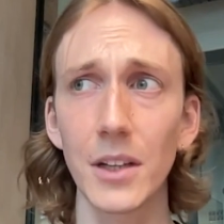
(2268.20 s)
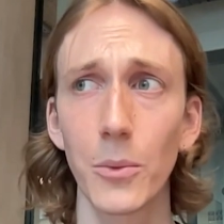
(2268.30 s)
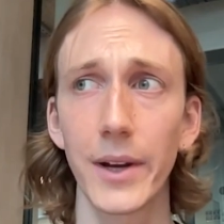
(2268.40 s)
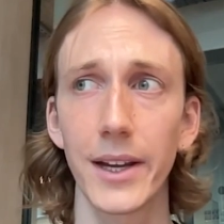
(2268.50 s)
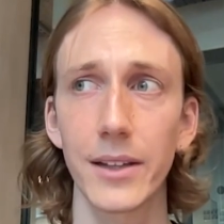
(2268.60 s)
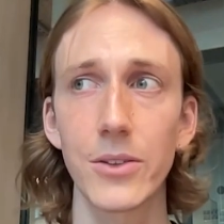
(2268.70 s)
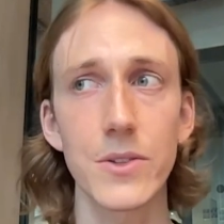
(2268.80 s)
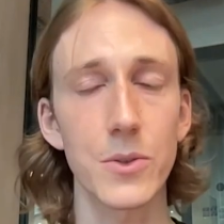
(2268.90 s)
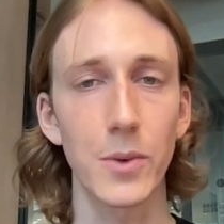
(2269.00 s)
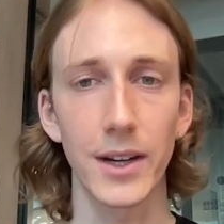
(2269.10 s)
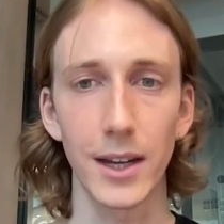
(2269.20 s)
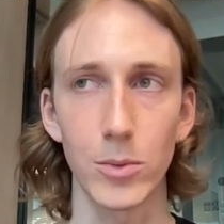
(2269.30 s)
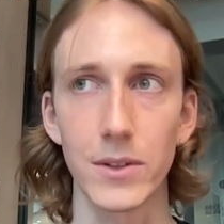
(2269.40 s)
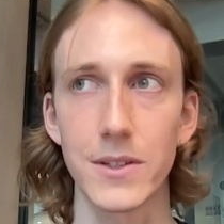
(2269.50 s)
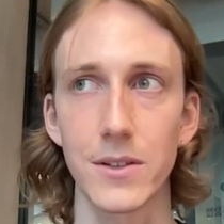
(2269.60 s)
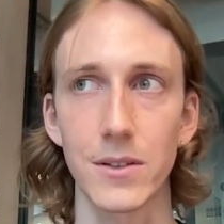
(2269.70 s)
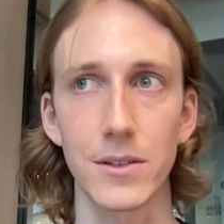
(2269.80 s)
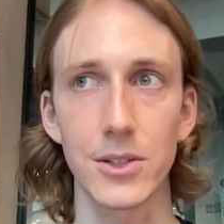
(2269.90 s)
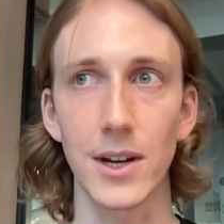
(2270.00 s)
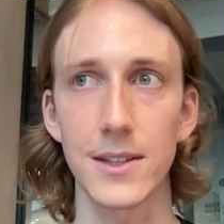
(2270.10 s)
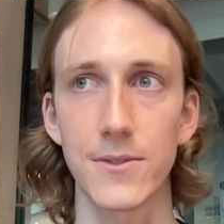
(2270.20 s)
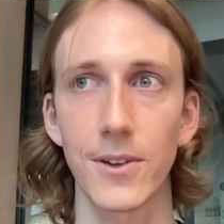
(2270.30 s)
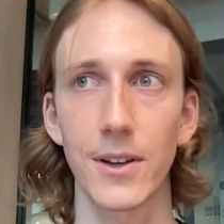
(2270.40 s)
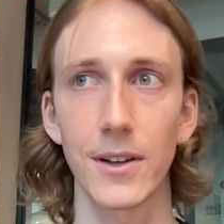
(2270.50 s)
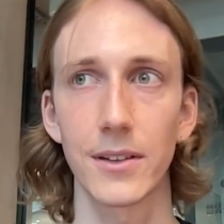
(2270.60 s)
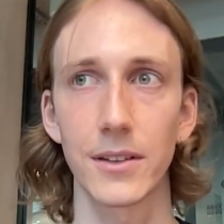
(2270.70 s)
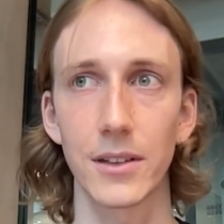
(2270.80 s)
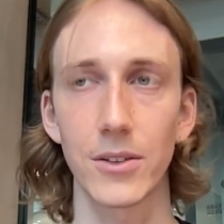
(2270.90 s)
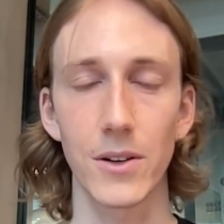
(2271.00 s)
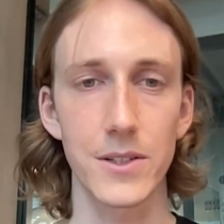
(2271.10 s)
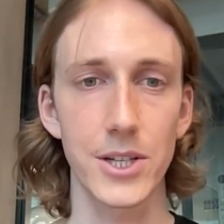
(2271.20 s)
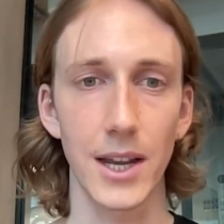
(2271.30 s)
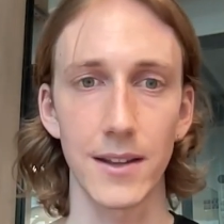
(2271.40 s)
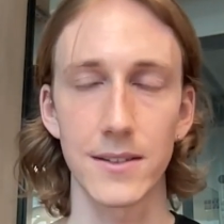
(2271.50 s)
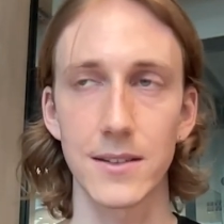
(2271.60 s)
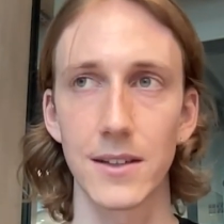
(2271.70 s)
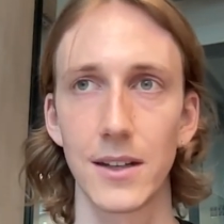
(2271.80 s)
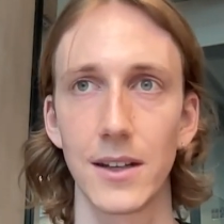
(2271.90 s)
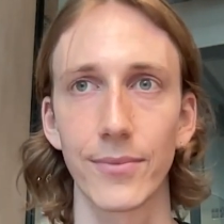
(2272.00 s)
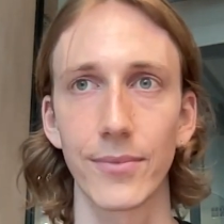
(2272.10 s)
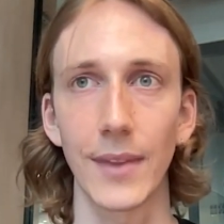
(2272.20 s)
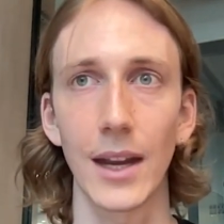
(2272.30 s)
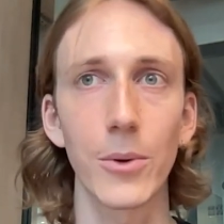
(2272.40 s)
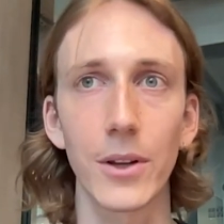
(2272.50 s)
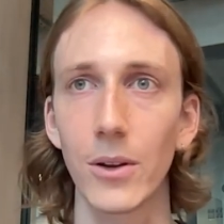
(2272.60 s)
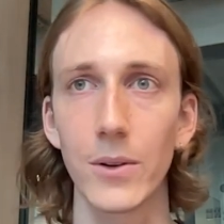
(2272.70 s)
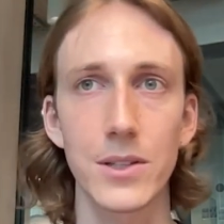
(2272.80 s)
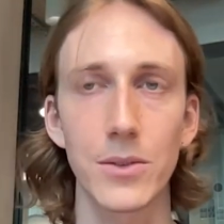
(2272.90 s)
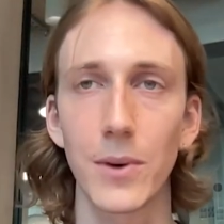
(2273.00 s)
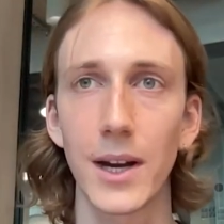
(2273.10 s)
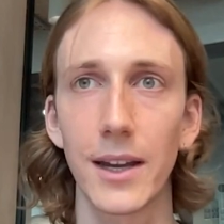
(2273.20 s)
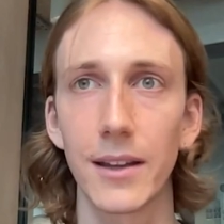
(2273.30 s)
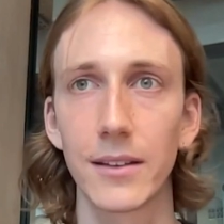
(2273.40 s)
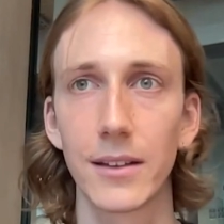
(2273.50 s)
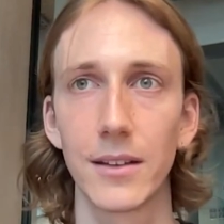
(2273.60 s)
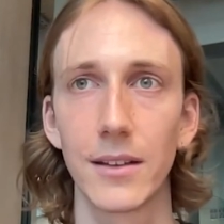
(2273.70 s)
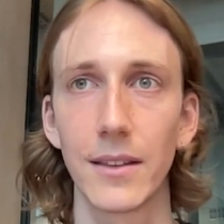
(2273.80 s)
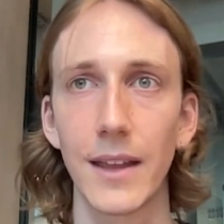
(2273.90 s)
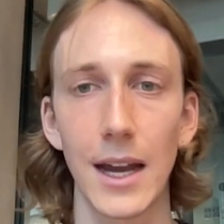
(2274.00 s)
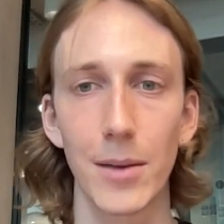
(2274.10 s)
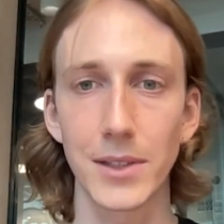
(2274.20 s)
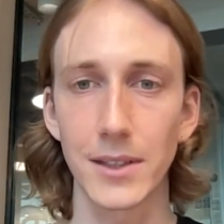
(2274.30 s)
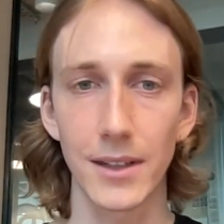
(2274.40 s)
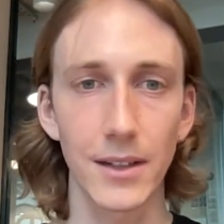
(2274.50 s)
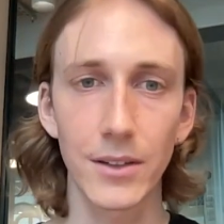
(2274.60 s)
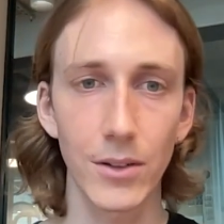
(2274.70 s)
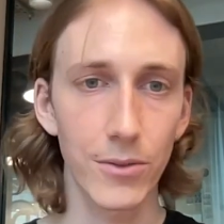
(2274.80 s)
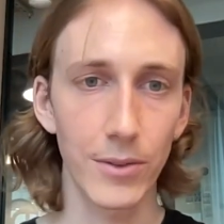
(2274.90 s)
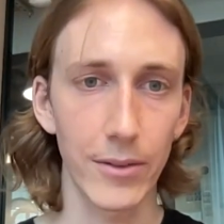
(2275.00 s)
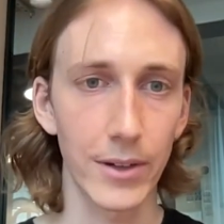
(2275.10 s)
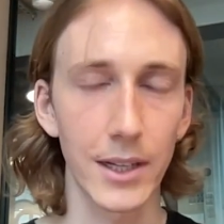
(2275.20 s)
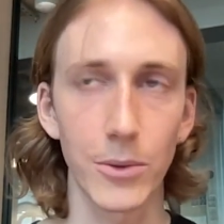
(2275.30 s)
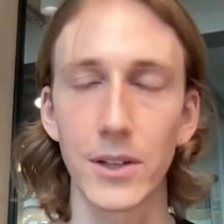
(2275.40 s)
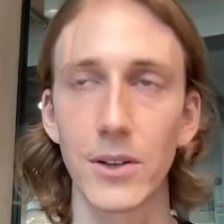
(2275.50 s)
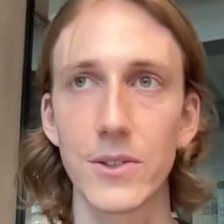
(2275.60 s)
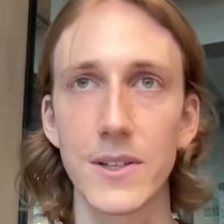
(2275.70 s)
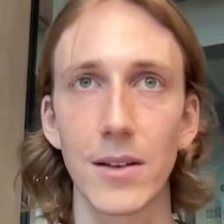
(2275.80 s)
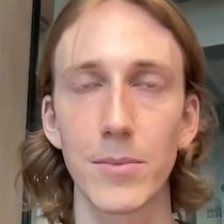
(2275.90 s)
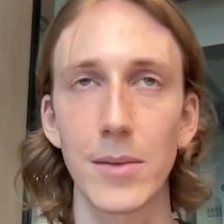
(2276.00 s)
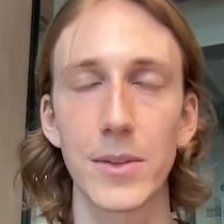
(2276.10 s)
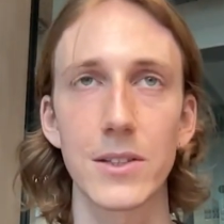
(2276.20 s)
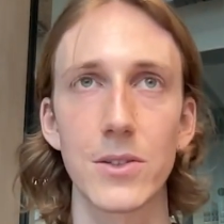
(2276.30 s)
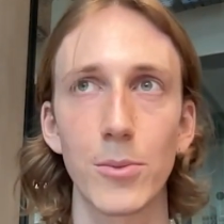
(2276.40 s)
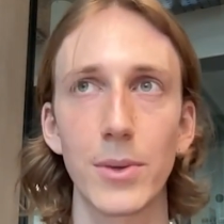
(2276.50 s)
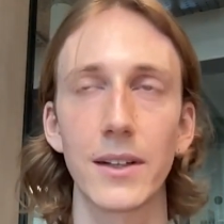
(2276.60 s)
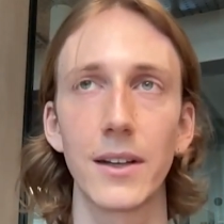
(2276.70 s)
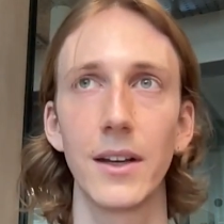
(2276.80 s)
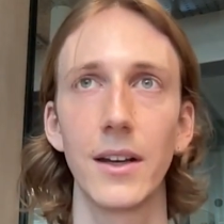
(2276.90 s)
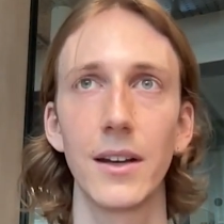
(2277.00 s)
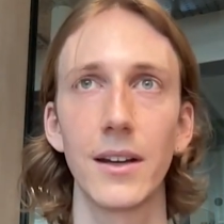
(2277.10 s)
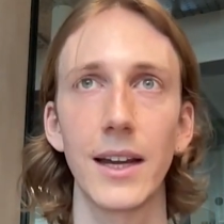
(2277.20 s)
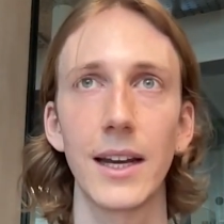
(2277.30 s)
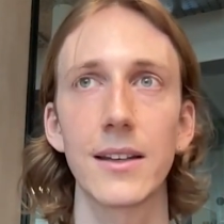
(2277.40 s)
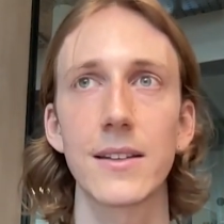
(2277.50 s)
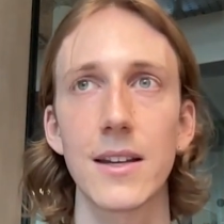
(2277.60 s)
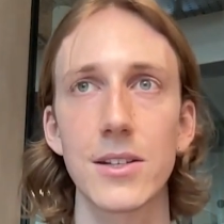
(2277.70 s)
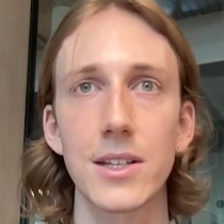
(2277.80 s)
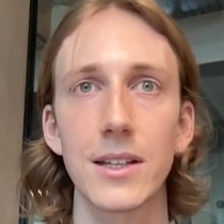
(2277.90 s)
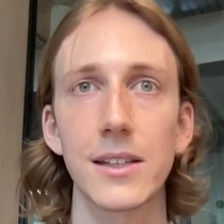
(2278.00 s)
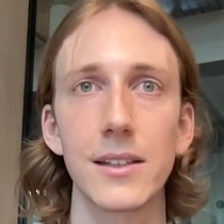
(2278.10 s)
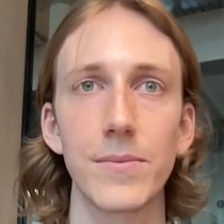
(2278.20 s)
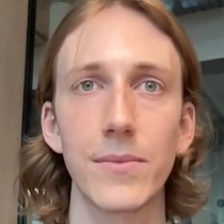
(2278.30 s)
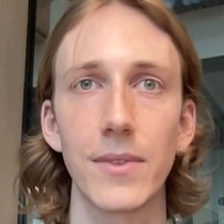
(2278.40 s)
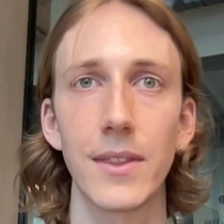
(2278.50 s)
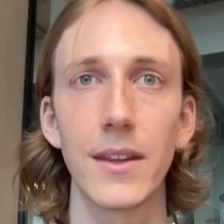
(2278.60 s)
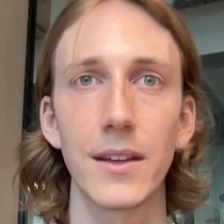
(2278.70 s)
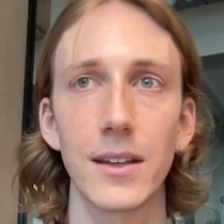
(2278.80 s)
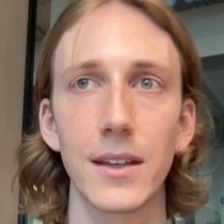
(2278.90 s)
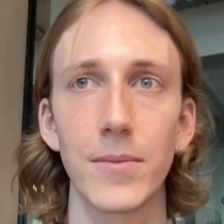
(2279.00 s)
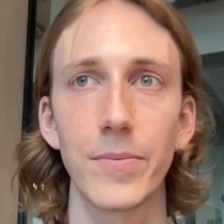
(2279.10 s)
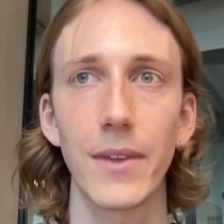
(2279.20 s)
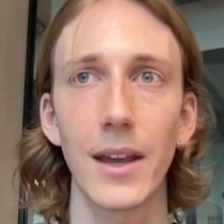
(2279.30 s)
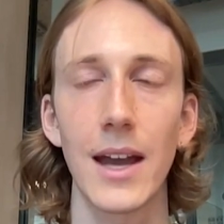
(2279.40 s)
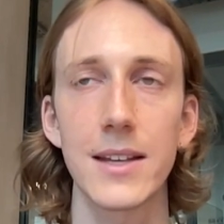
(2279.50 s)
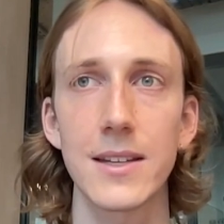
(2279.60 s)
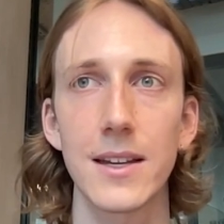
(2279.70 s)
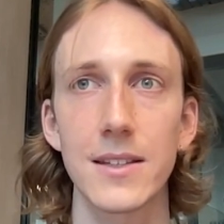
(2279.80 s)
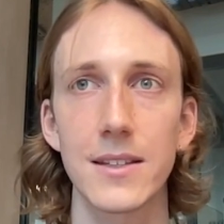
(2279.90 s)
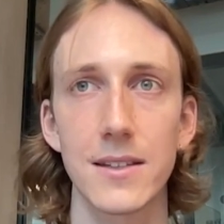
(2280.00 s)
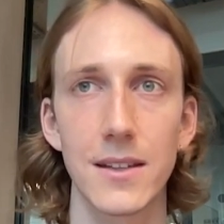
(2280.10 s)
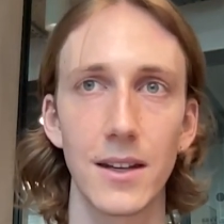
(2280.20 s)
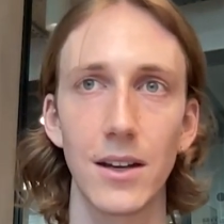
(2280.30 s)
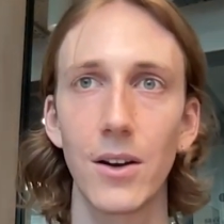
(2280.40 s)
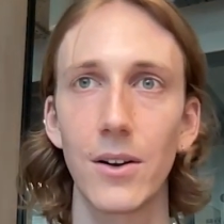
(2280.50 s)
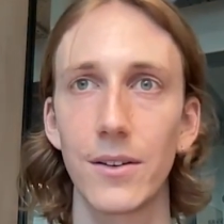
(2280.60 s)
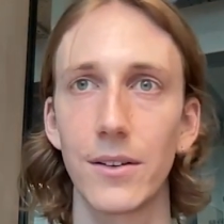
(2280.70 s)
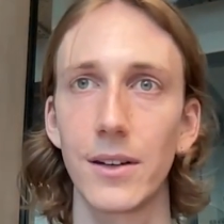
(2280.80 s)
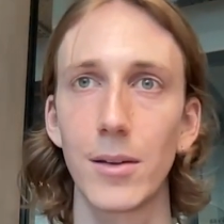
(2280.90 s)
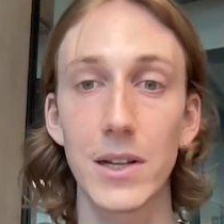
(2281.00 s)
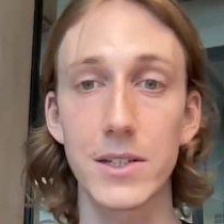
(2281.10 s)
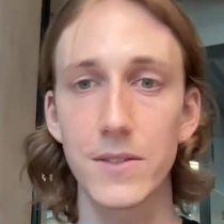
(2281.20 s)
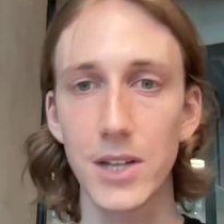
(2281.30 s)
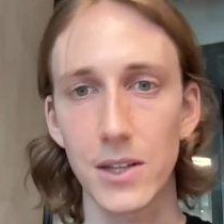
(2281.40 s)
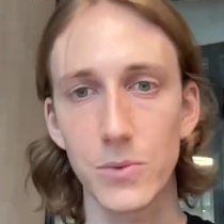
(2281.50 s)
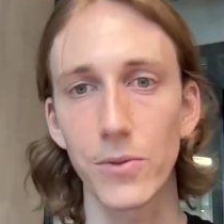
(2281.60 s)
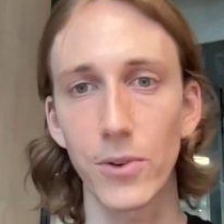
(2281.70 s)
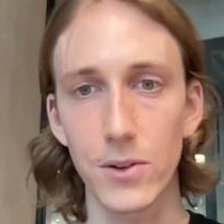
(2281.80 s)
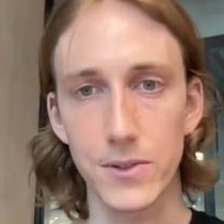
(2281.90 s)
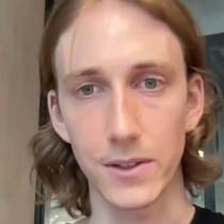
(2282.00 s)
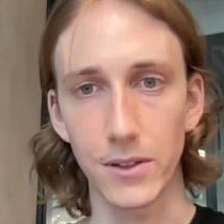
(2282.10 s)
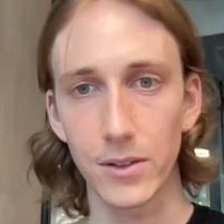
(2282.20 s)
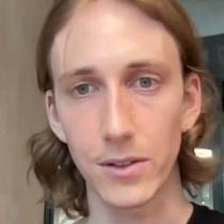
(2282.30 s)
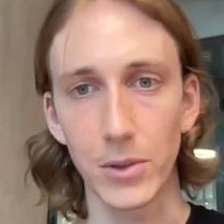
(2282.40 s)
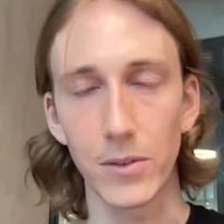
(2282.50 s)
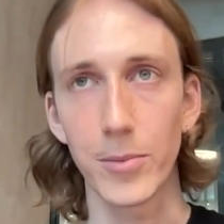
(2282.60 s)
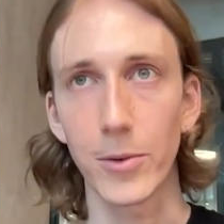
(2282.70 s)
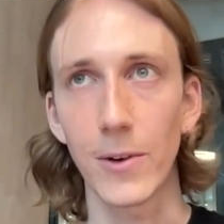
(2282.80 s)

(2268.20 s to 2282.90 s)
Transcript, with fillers: where users weren't able to transfer across chains. And I won't go into why that happened. I don't know if anyone knows yet. Maybe they do. But essentially, the assets on a bunch of chains were frozen. You couldn't move them